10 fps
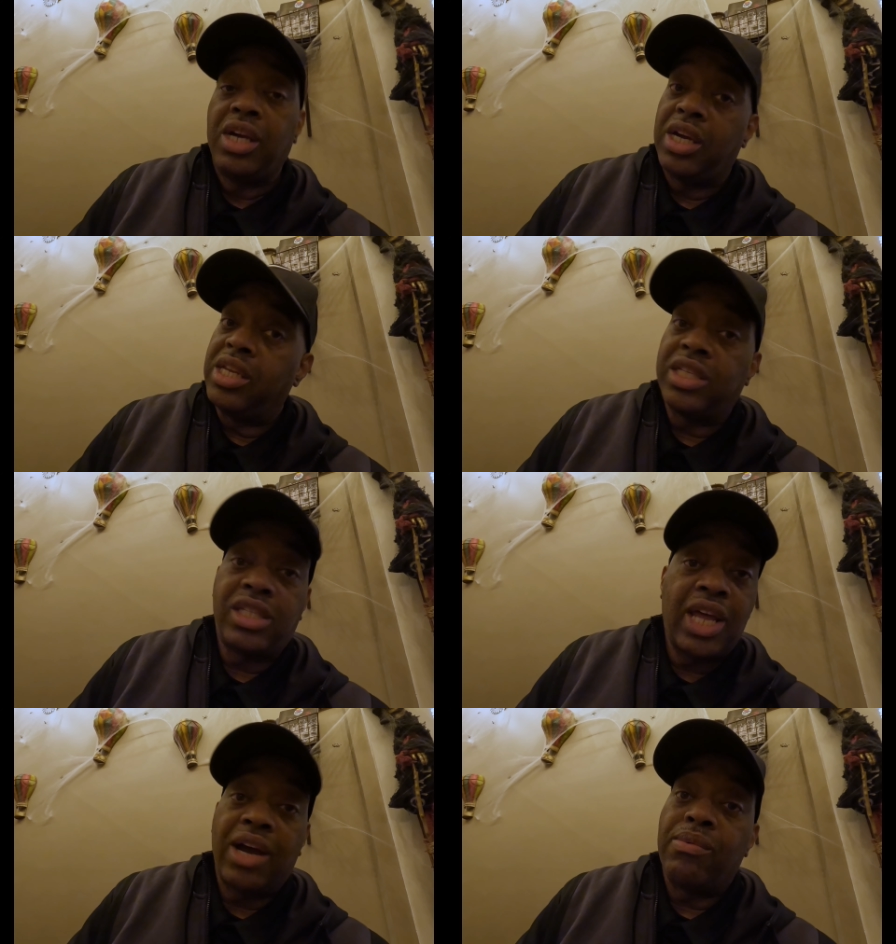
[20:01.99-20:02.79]
And this
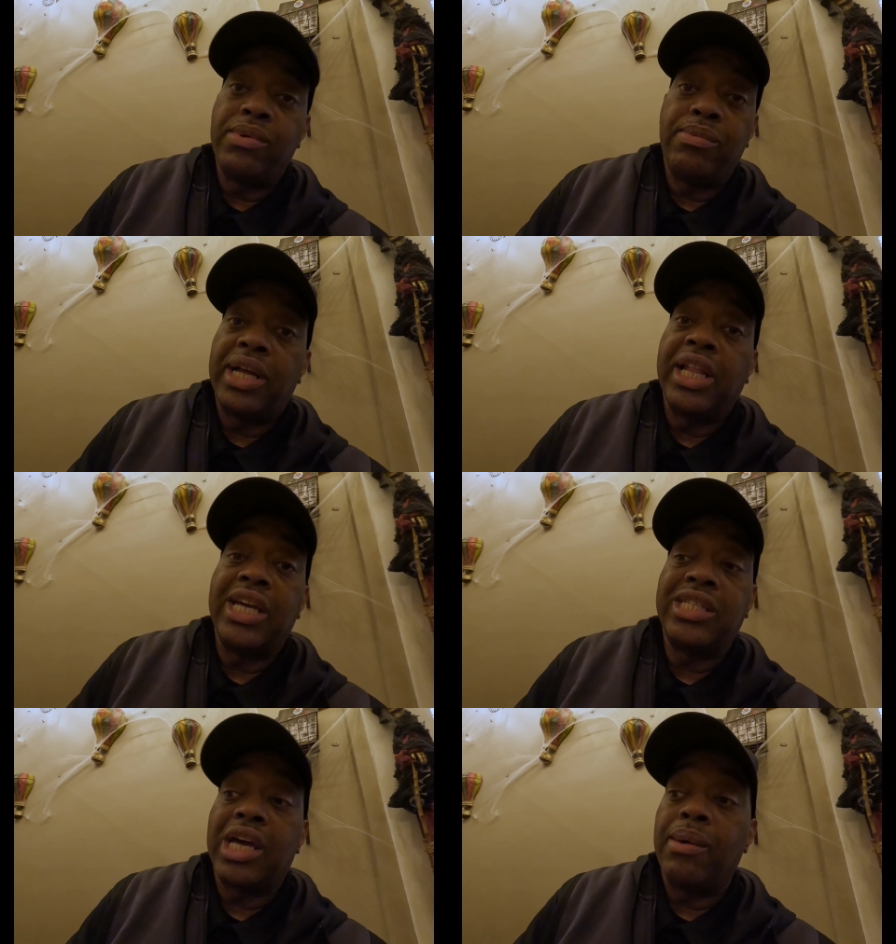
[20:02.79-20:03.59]
is not gonna be my
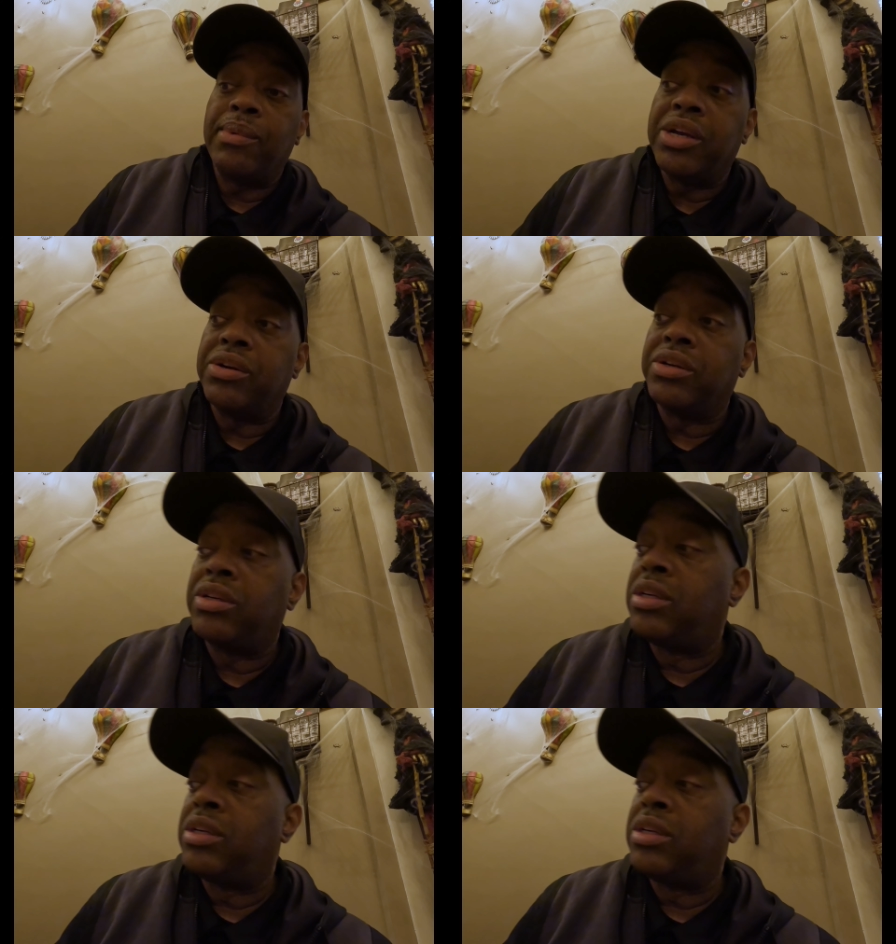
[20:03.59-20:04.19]
last time here.